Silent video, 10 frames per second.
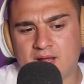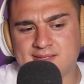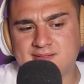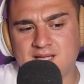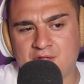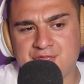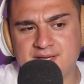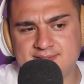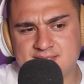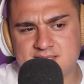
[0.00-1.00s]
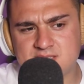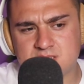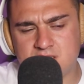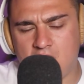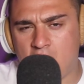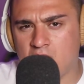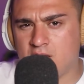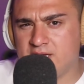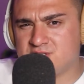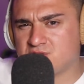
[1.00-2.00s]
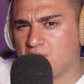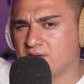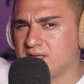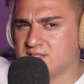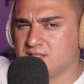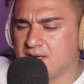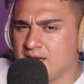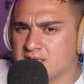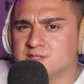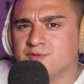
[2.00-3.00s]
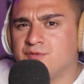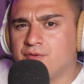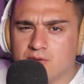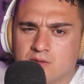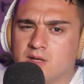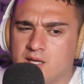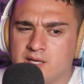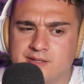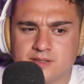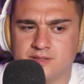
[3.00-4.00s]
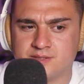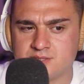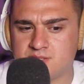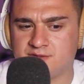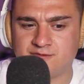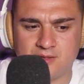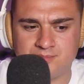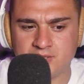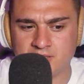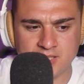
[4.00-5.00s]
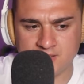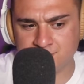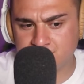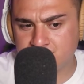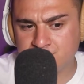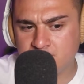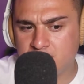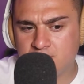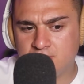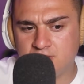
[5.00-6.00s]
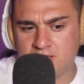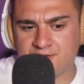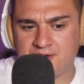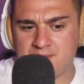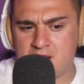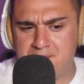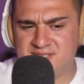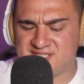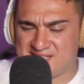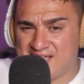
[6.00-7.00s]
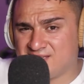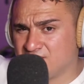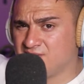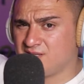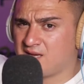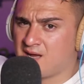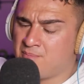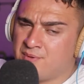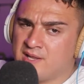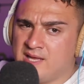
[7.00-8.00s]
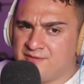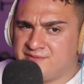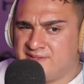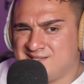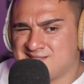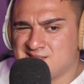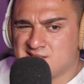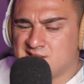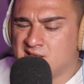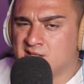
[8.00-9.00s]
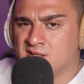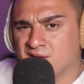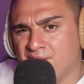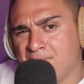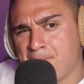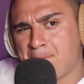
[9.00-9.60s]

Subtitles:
Like, I think this is the only song that she has full English, if I believe. If I'm not mistaken, I believe this is the